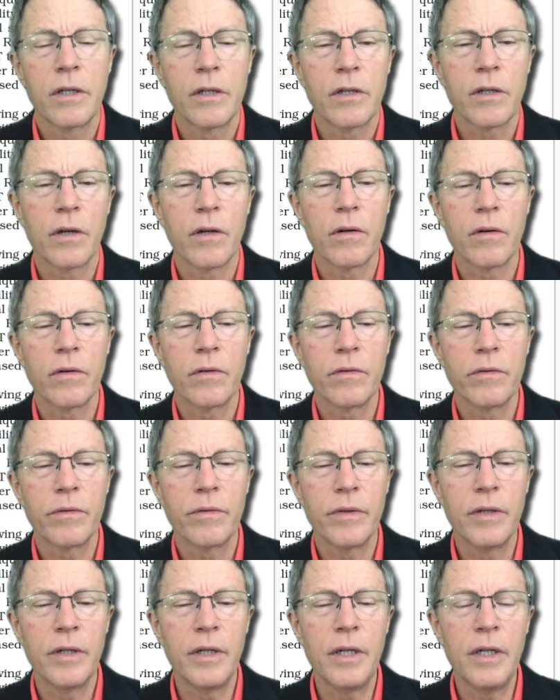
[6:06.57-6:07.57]
So
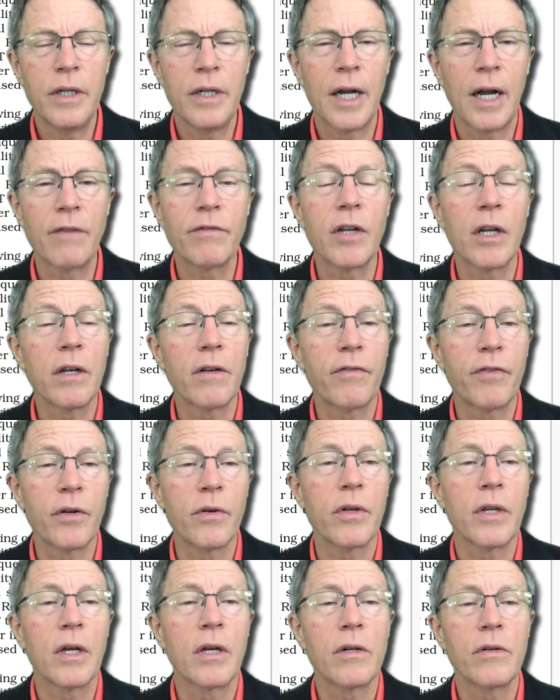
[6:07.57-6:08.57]
I've done a
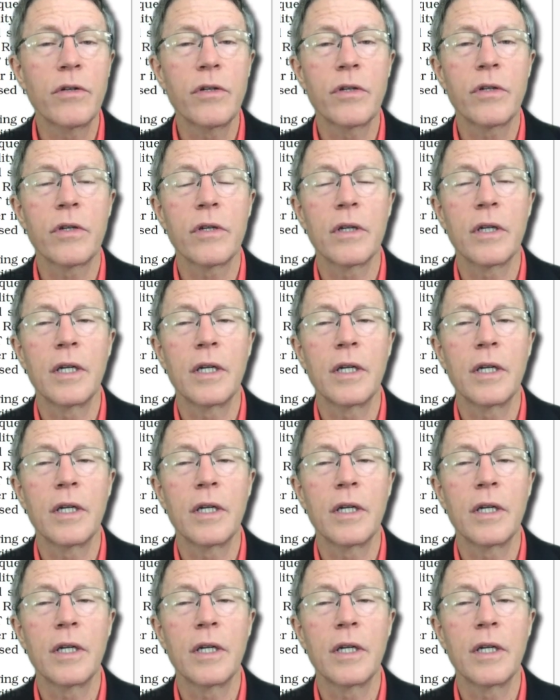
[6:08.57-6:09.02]
few of those.